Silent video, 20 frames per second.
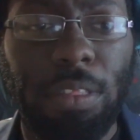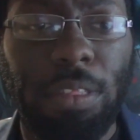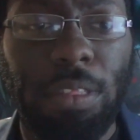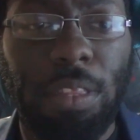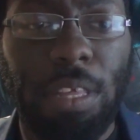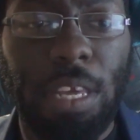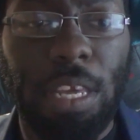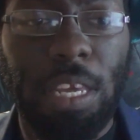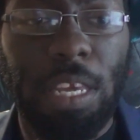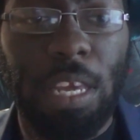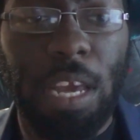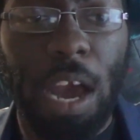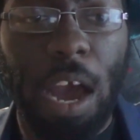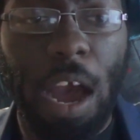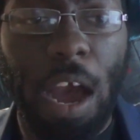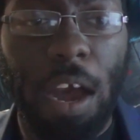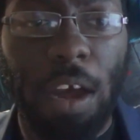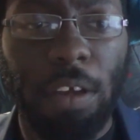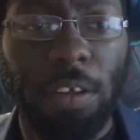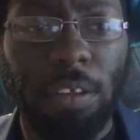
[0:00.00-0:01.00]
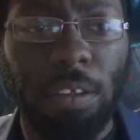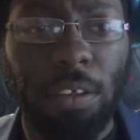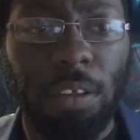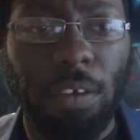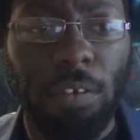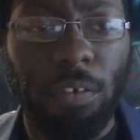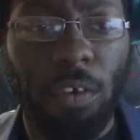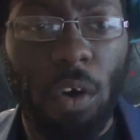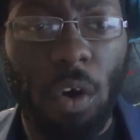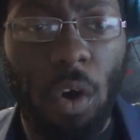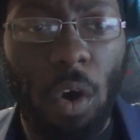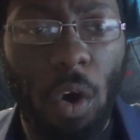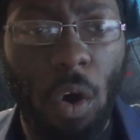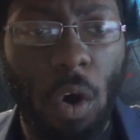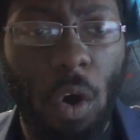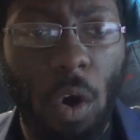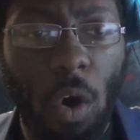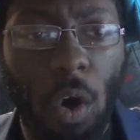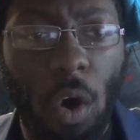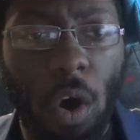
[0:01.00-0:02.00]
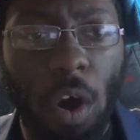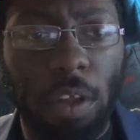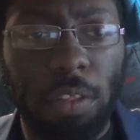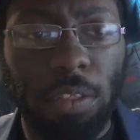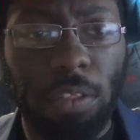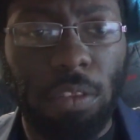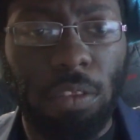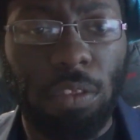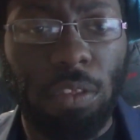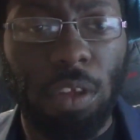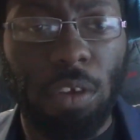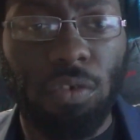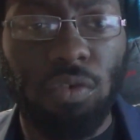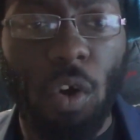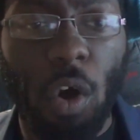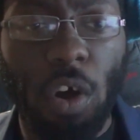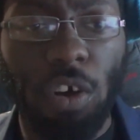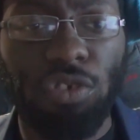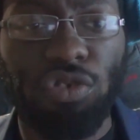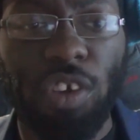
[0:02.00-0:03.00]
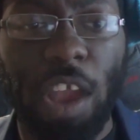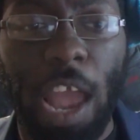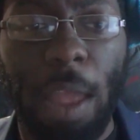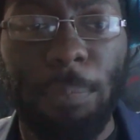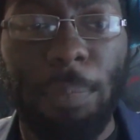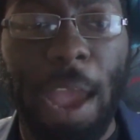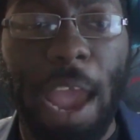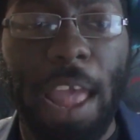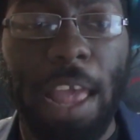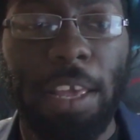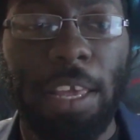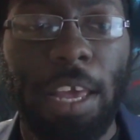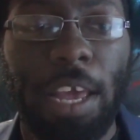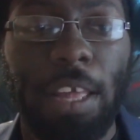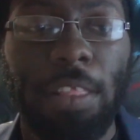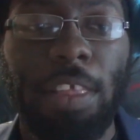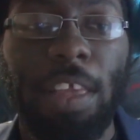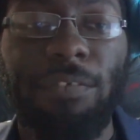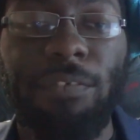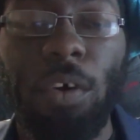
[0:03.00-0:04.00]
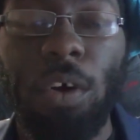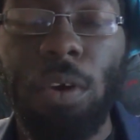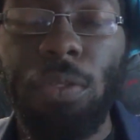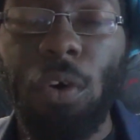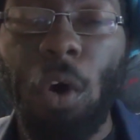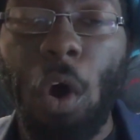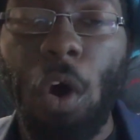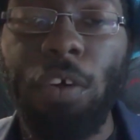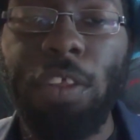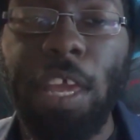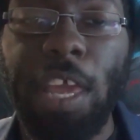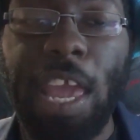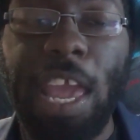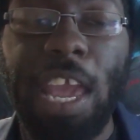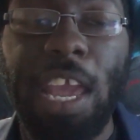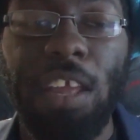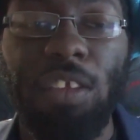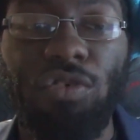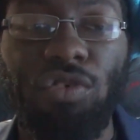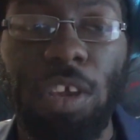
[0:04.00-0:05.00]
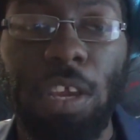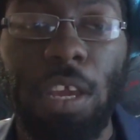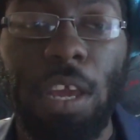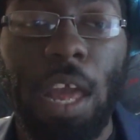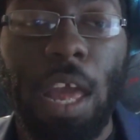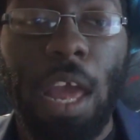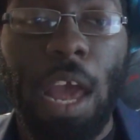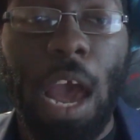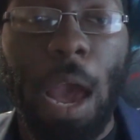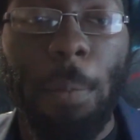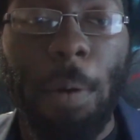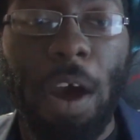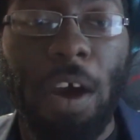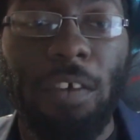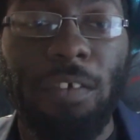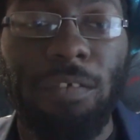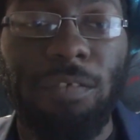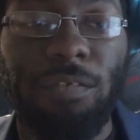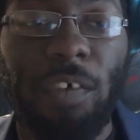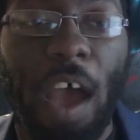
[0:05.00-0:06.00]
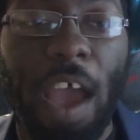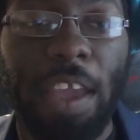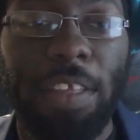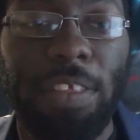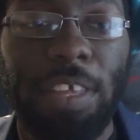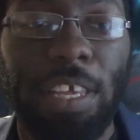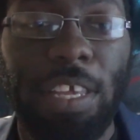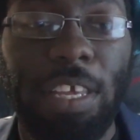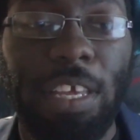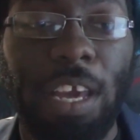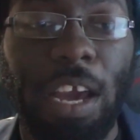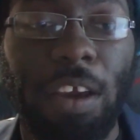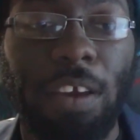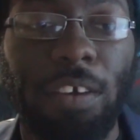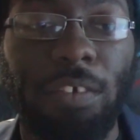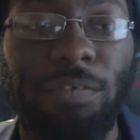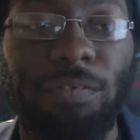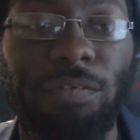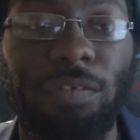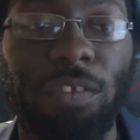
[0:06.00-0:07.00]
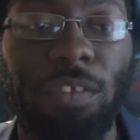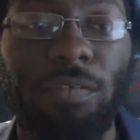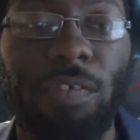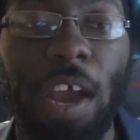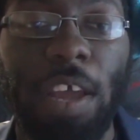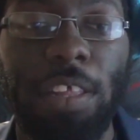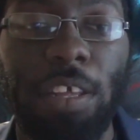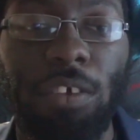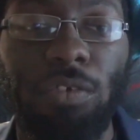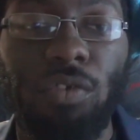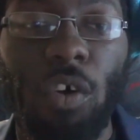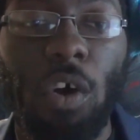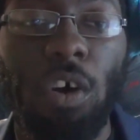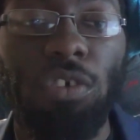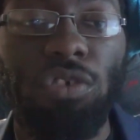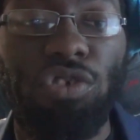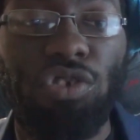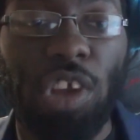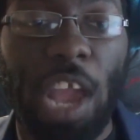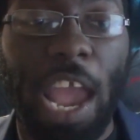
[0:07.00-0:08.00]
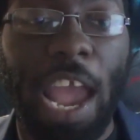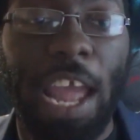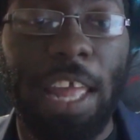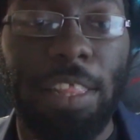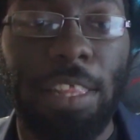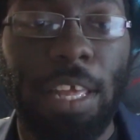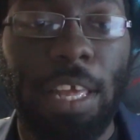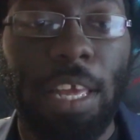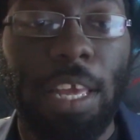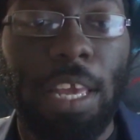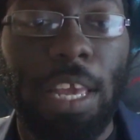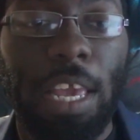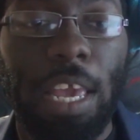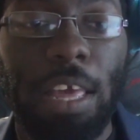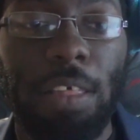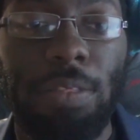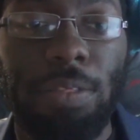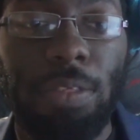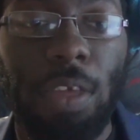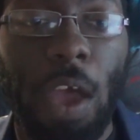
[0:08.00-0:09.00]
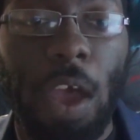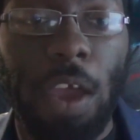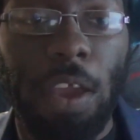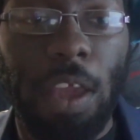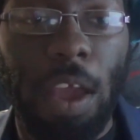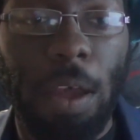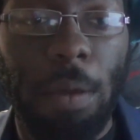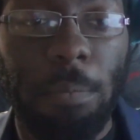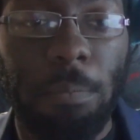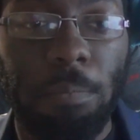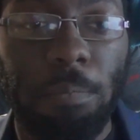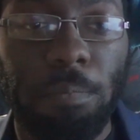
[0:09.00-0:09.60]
the Coronachan Panic. They focused all their energy about finding the Coronachan hysteria,